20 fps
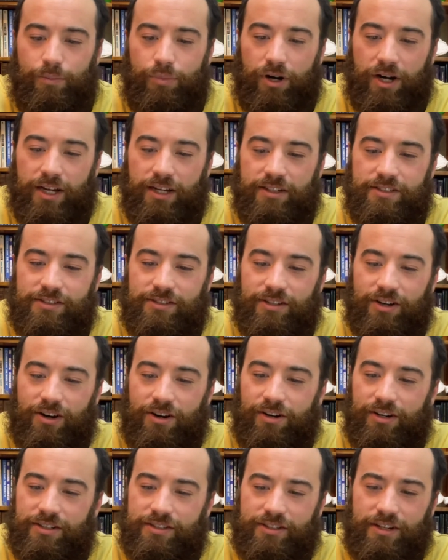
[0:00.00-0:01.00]
Our
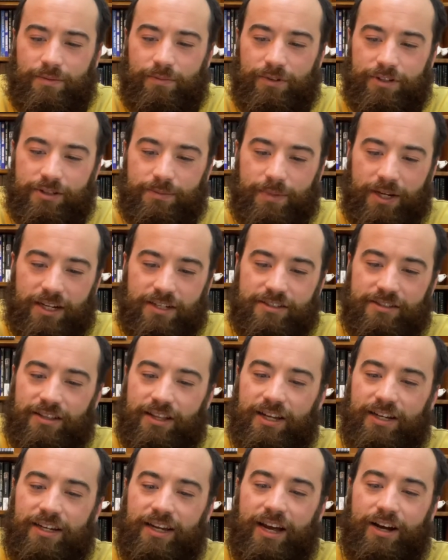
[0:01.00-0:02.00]
brains are in some
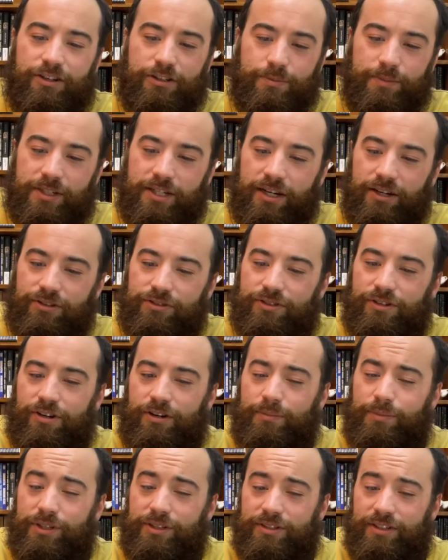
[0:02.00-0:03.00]
respects like couch
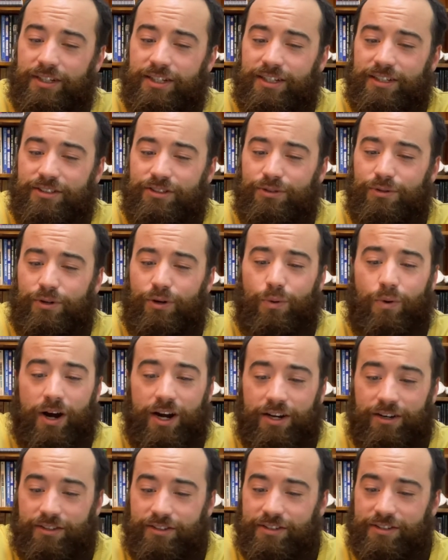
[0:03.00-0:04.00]
potatoes in our ability to
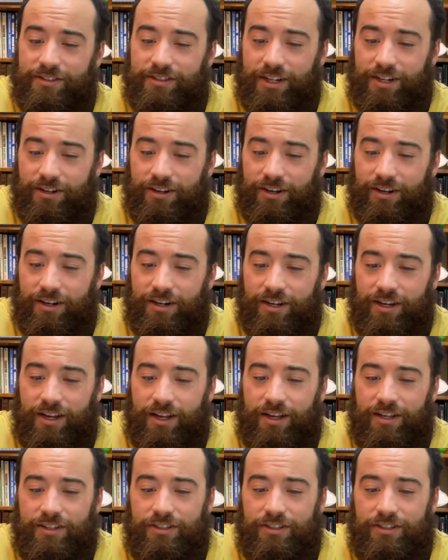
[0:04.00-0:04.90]
acquire the center,